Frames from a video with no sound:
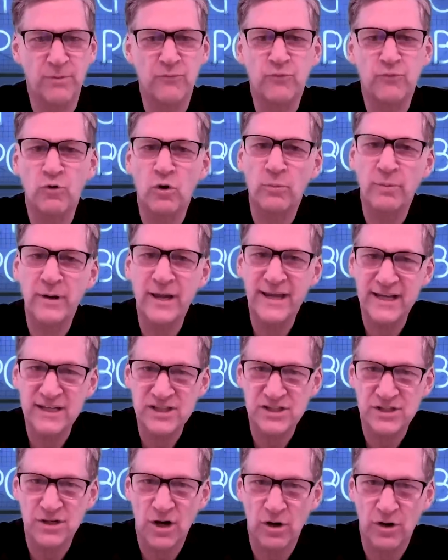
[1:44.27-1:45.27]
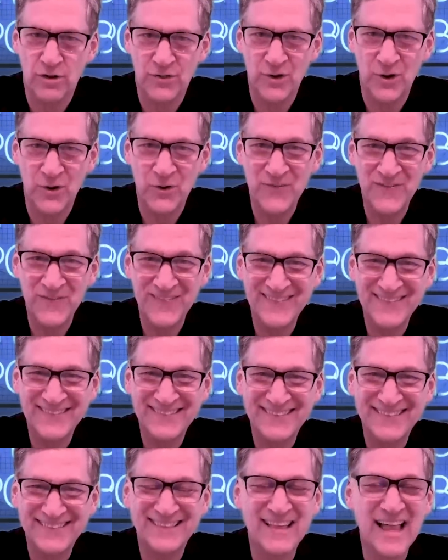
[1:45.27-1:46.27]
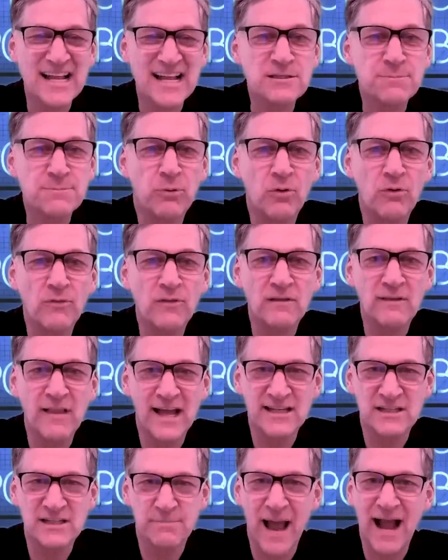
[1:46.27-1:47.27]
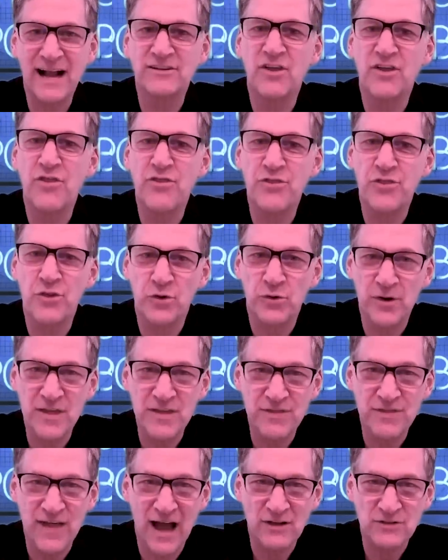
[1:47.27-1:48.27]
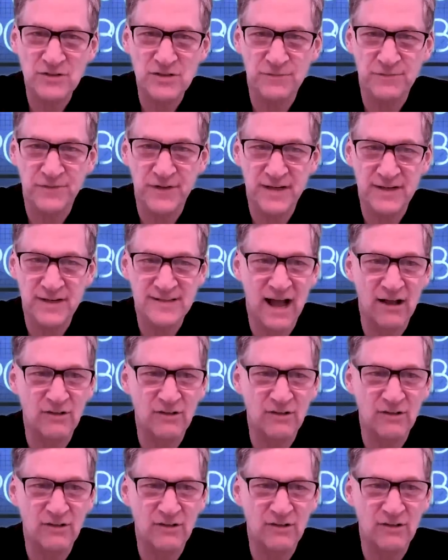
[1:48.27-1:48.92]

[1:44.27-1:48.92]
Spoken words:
Before we get started, though, let's pull the lens back to 30,000 feet.